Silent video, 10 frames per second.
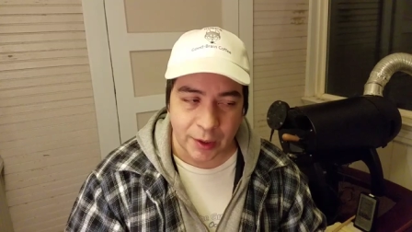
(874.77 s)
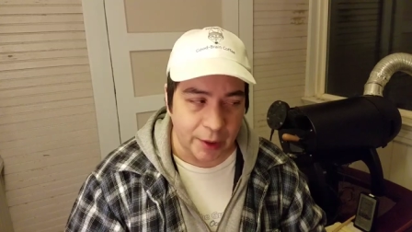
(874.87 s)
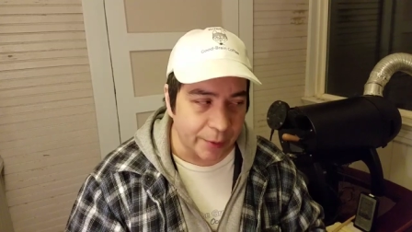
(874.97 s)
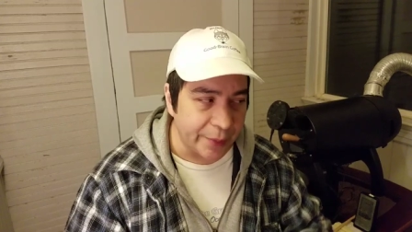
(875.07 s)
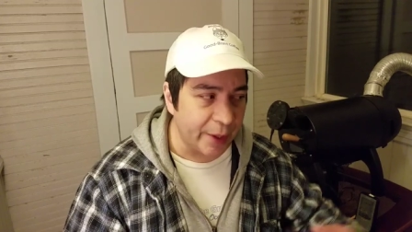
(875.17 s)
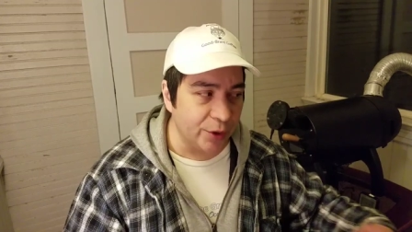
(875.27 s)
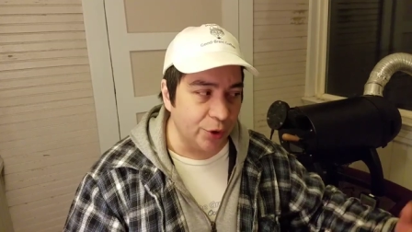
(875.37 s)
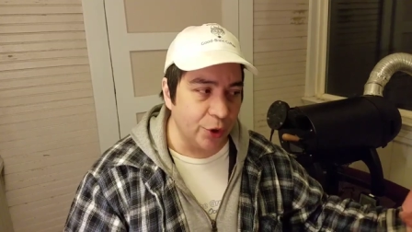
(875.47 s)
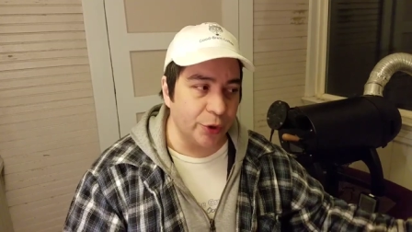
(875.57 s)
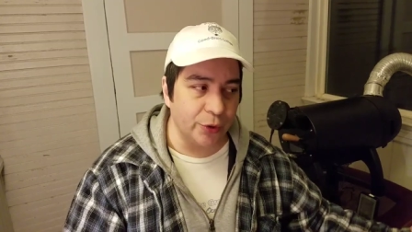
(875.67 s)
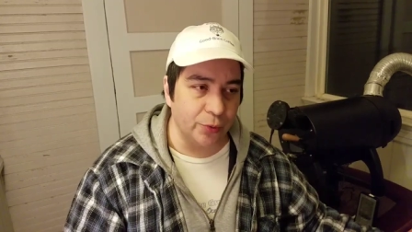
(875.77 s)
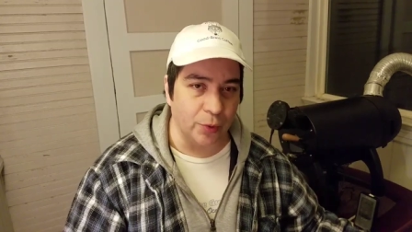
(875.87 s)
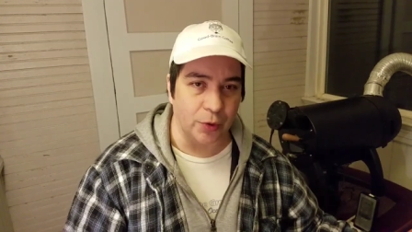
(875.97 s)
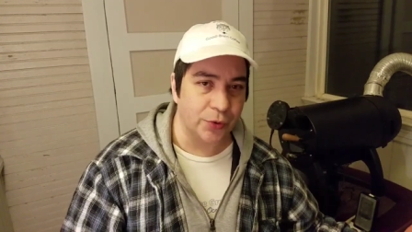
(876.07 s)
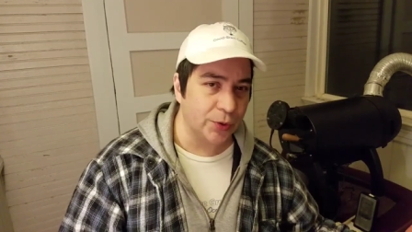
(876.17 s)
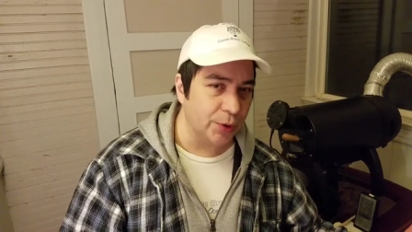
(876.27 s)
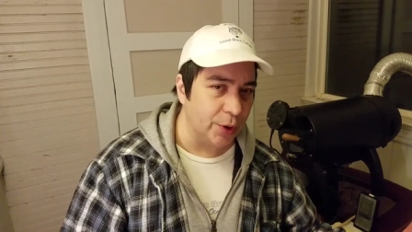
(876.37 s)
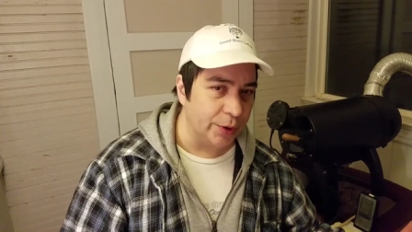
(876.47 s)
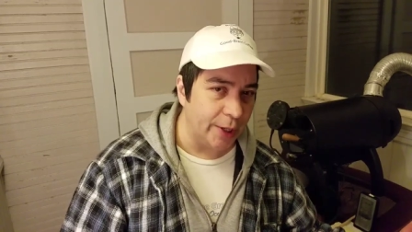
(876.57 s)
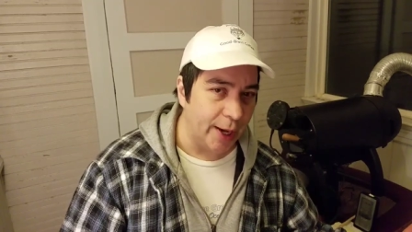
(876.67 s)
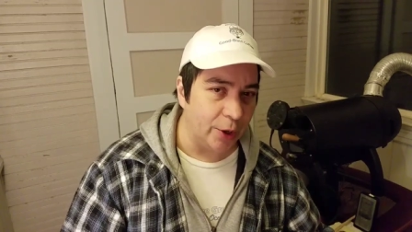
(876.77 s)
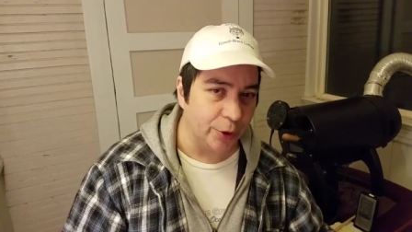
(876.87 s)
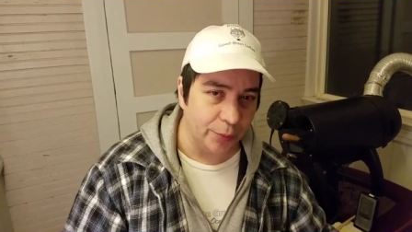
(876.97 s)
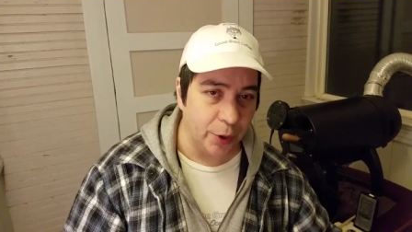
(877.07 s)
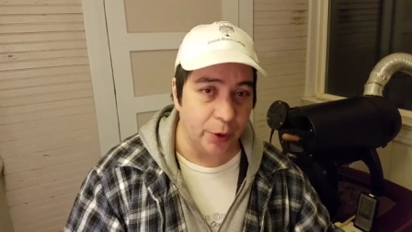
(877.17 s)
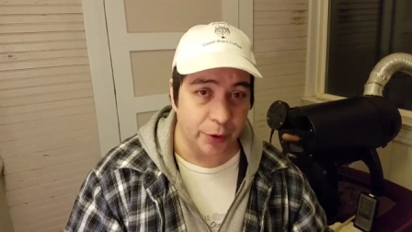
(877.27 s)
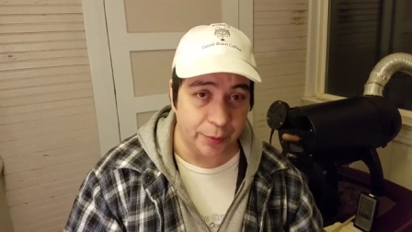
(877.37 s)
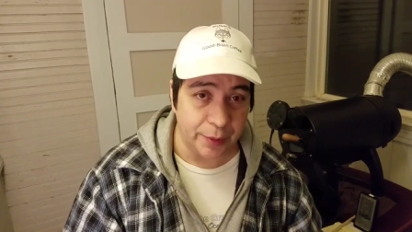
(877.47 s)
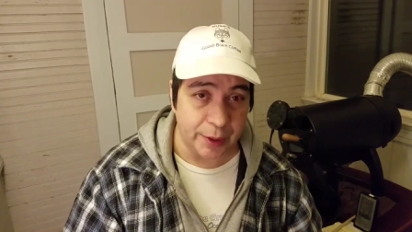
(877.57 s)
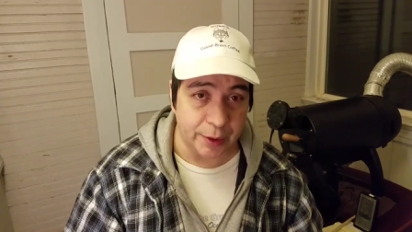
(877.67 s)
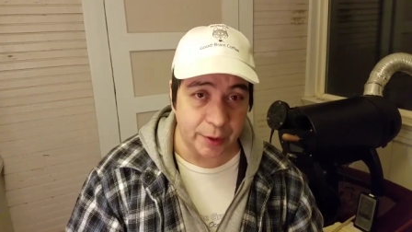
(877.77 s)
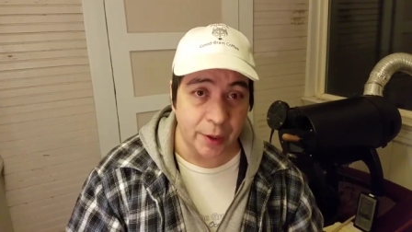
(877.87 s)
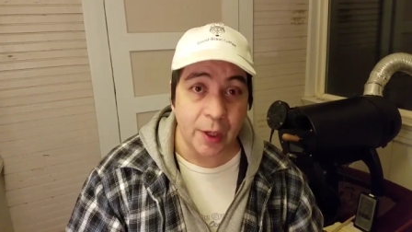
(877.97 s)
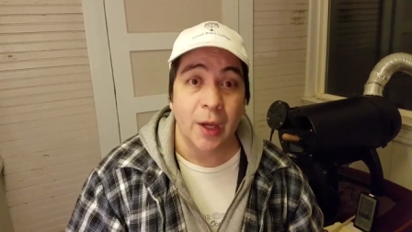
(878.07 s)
It may look roasted on the outer part of the bean,